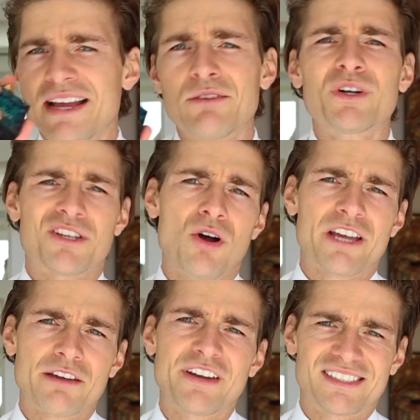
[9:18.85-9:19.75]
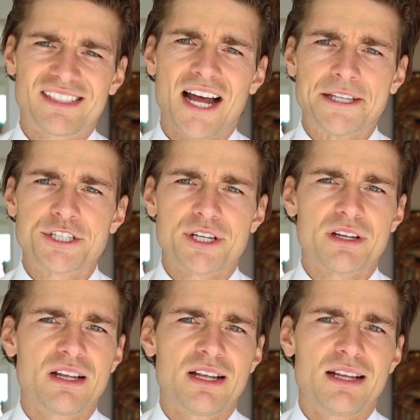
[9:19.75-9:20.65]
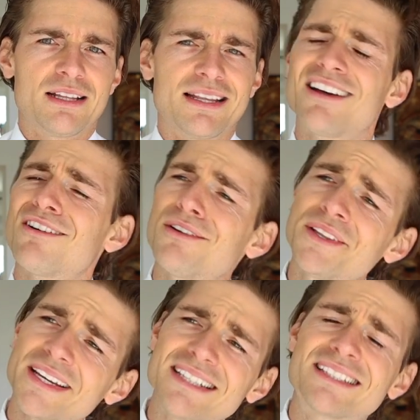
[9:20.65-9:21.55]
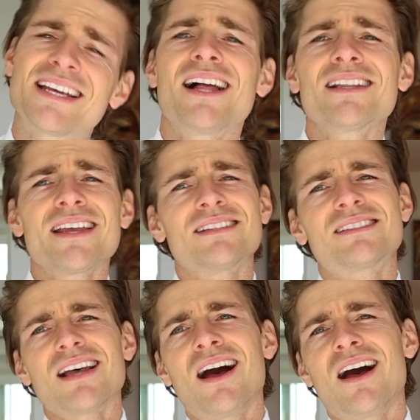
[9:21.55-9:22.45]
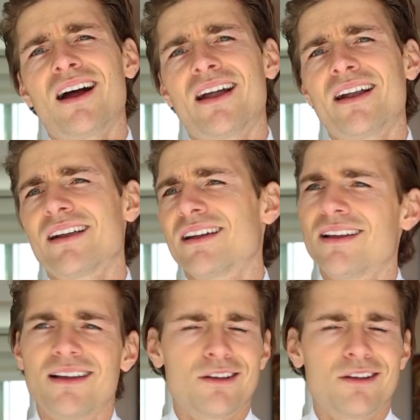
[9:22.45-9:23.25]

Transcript: and we're talking Versace. Now the Italians are,